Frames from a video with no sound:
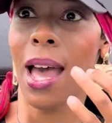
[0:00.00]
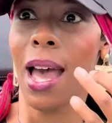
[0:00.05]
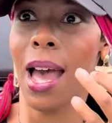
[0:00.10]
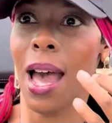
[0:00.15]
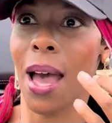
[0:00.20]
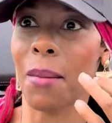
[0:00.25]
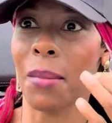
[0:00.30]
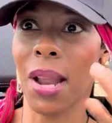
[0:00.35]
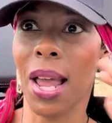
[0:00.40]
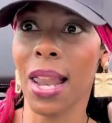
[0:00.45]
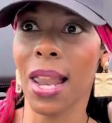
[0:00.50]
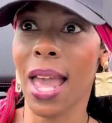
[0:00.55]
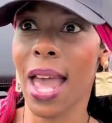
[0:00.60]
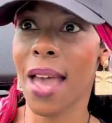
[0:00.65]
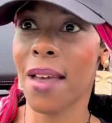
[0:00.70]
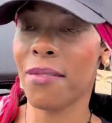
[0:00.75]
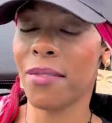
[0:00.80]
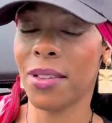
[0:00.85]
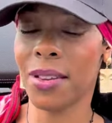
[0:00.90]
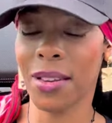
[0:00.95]
I'm not
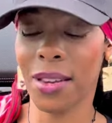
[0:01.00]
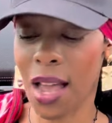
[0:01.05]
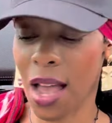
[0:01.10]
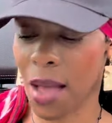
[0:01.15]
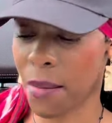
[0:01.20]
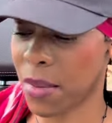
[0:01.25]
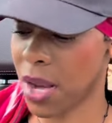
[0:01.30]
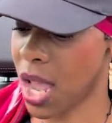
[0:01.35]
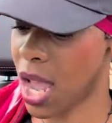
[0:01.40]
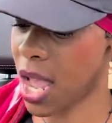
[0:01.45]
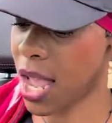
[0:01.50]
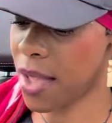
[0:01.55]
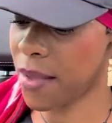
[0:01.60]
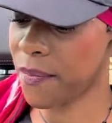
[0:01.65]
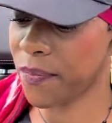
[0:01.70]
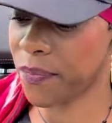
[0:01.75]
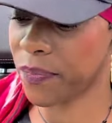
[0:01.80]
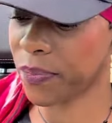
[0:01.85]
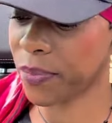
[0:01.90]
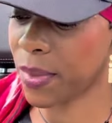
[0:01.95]
laughing. I'm not.
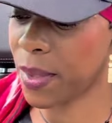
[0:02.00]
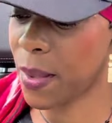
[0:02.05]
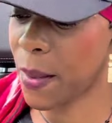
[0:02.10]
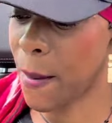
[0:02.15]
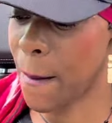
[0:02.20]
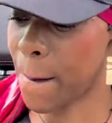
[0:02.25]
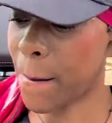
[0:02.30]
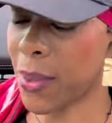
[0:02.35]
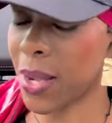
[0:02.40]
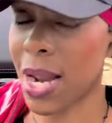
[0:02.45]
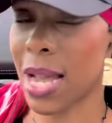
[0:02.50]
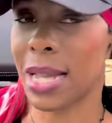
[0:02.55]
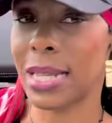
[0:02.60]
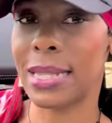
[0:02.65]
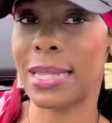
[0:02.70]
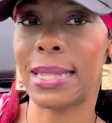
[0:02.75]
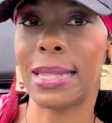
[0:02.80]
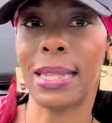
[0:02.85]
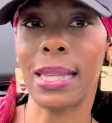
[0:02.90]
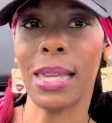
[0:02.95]
But I
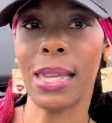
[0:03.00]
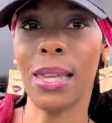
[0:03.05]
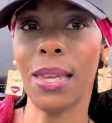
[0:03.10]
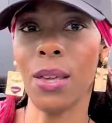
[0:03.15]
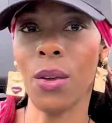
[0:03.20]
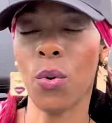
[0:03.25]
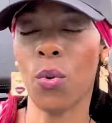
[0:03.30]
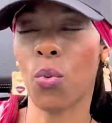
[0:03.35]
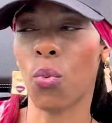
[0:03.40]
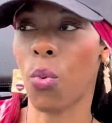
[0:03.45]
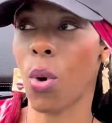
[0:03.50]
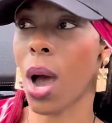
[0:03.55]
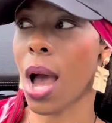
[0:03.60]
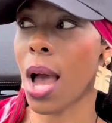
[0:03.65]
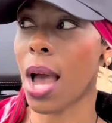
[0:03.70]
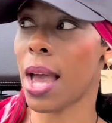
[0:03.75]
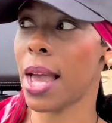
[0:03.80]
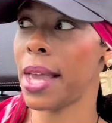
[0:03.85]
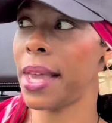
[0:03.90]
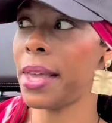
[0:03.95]
see
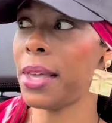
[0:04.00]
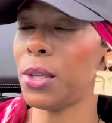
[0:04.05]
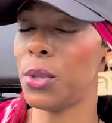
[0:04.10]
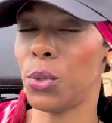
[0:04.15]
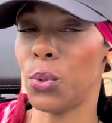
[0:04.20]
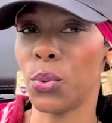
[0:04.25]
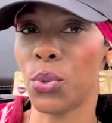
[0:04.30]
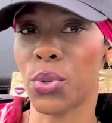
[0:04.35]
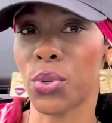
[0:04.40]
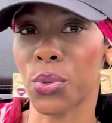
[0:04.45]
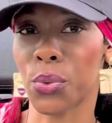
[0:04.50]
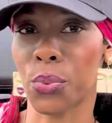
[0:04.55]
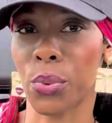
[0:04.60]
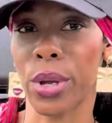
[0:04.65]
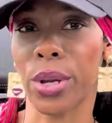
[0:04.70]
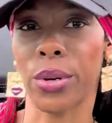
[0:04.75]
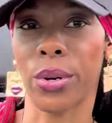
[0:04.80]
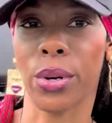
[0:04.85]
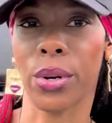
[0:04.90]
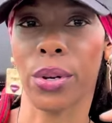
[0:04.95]
why you
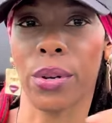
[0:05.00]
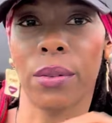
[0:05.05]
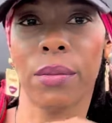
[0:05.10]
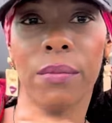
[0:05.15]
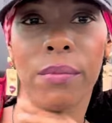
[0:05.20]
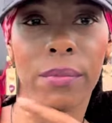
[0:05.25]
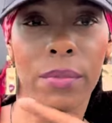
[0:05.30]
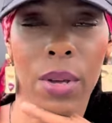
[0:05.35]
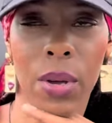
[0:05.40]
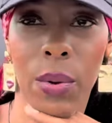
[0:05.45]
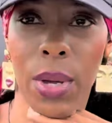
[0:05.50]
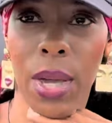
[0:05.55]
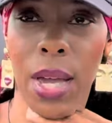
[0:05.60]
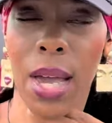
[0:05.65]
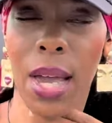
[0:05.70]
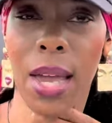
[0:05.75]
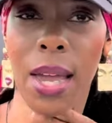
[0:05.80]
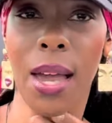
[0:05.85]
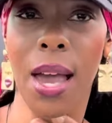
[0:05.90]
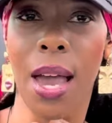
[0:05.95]
surrendered.
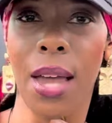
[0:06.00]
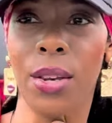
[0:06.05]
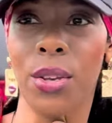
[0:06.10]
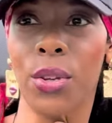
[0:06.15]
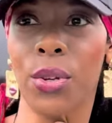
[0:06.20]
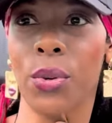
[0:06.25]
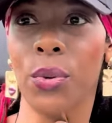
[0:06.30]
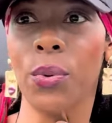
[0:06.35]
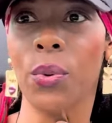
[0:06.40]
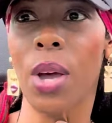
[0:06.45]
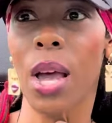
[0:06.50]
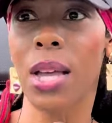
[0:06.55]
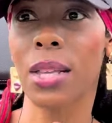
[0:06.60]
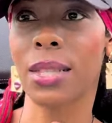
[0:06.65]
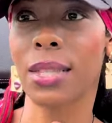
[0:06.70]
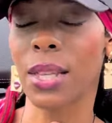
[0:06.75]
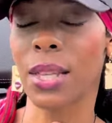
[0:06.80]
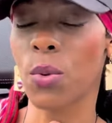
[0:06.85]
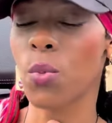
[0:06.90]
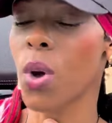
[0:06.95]
Okay. I do. I
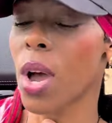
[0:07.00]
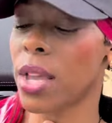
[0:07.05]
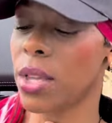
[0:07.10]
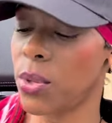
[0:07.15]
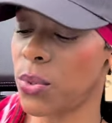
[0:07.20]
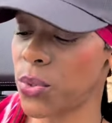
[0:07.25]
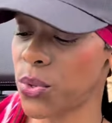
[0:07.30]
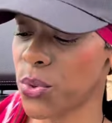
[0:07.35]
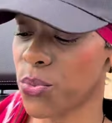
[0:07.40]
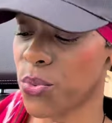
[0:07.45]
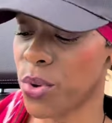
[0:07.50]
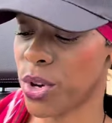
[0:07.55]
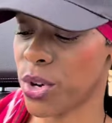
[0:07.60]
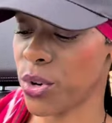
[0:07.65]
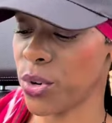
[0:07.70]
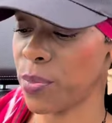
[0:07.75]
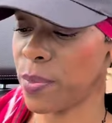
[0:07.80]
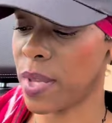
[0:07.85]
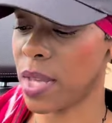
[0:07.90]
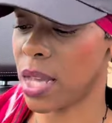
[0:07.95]
see why you
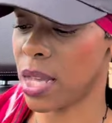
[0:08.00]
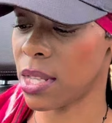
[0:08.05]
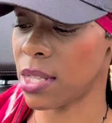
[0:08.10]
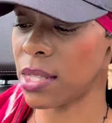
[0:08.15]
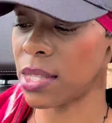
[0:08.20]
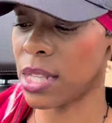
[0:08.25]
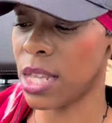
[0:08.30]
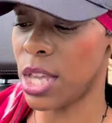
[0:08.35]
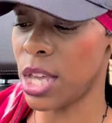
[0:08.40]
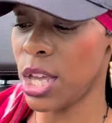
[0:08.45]
surrendered, because